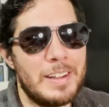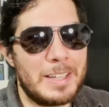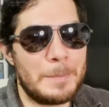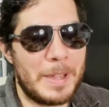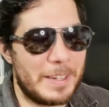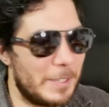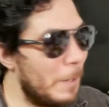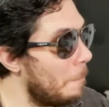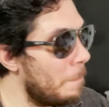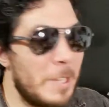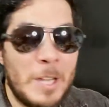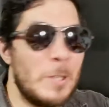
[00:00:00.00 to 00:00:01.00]
Commander,
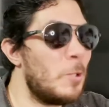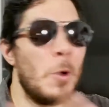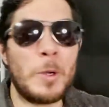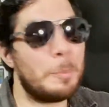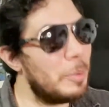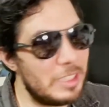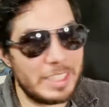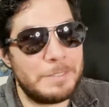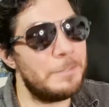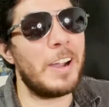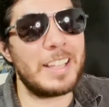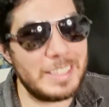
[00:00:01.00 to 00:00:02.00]
two completely
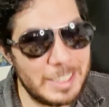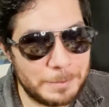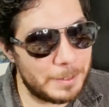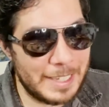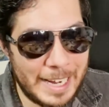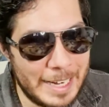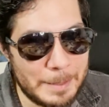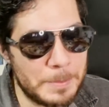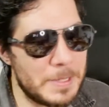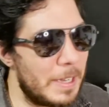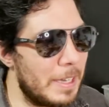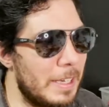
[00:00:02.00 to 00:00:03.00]
fucking different
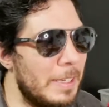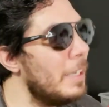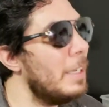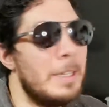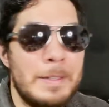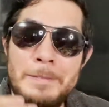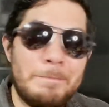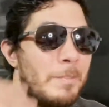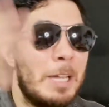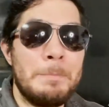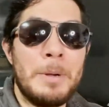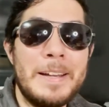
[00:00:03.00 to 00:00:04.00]
games.
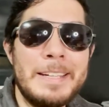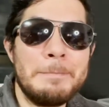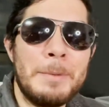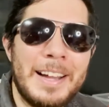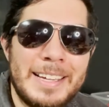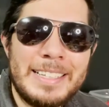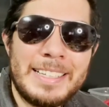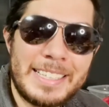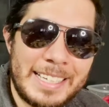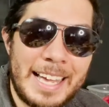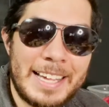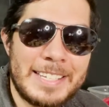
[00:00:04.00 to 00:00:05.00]
A buddy of mine,
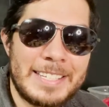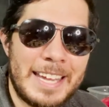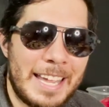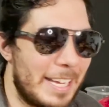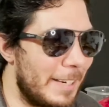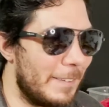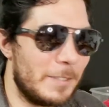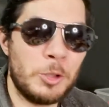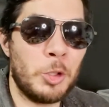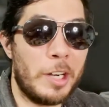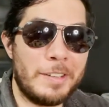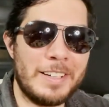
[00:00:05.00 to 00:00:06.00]
he has a
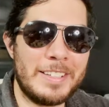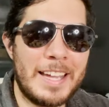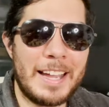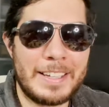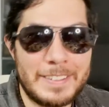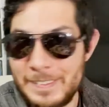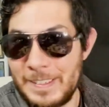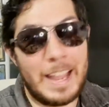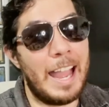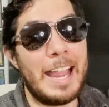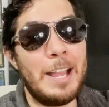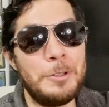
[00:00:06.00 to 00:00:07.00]
Joyra deck.
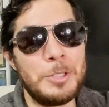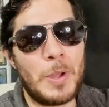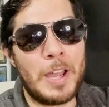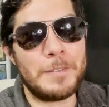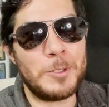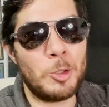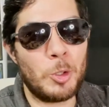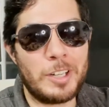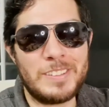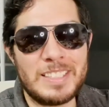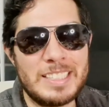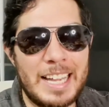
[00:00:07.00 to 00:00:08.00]
I also have a
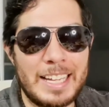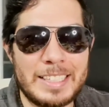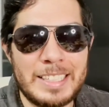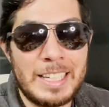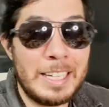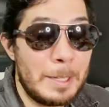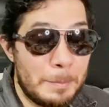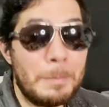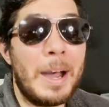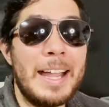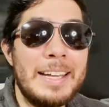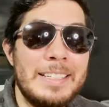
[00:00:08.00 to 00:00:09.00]
Joyra deck.
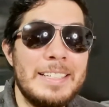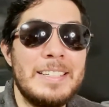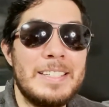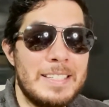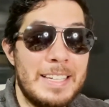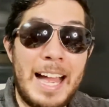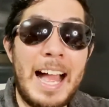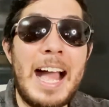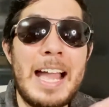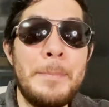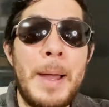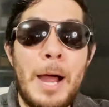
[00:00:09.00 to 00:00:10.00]
Mine is
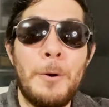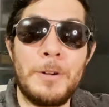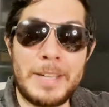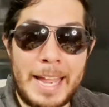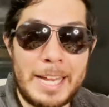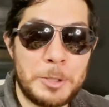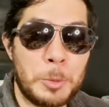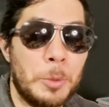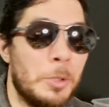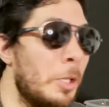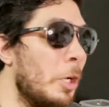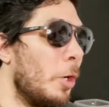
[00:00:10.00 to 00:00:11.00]
high power
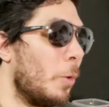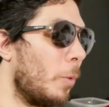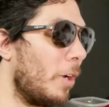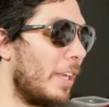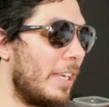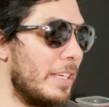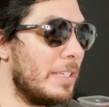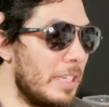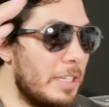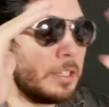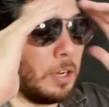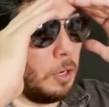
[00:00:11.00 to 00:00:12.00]
casual, where his
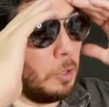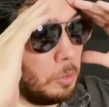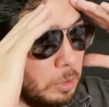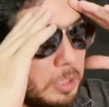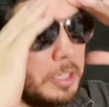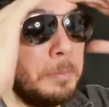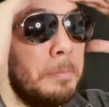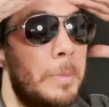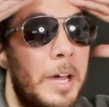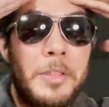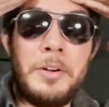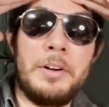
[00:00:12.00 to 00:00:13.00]
is holy
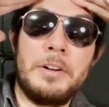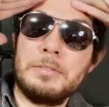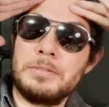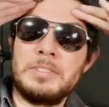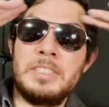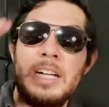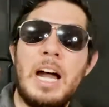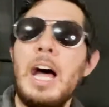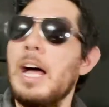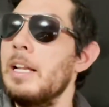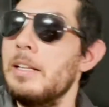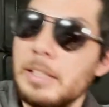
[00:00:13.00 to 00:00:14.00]
mother of
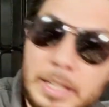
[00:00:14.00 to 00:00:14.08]
God,